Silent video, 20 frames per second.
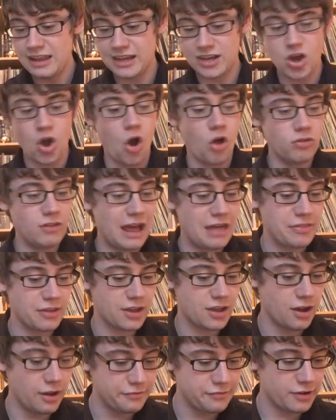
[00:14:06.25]
like on like the
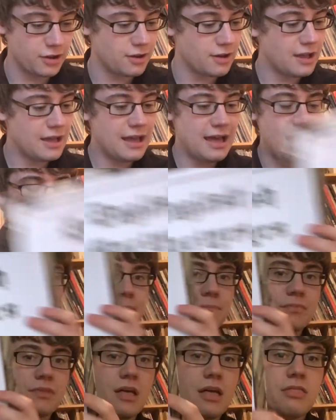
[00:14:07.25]
cover.
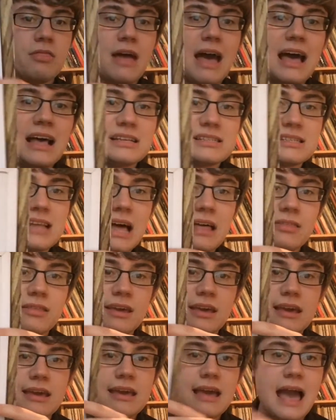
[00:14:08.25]
There's like
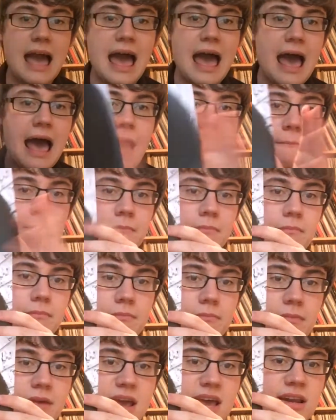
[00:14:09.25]
the
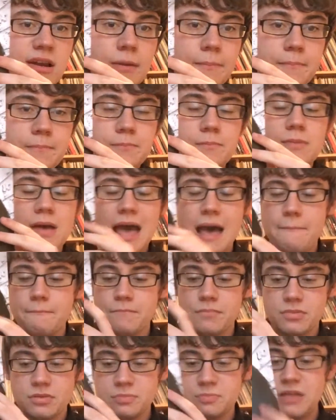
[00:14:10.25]

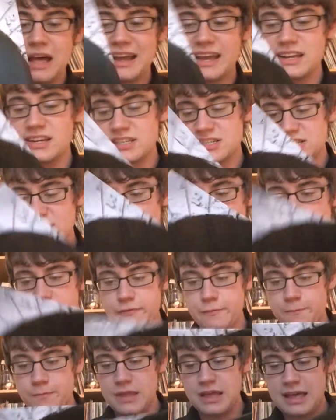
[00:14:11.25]
inner
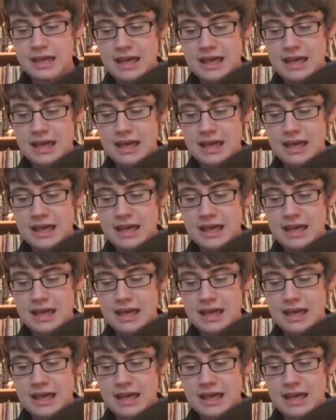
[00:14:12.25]
sleeve,